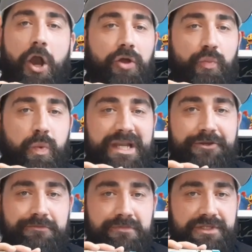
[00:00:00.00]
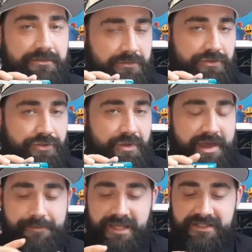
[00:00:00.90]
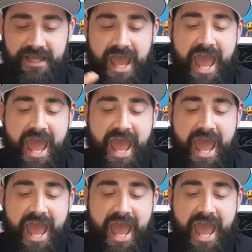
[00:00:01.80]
on Williams. I'm not sure what that means.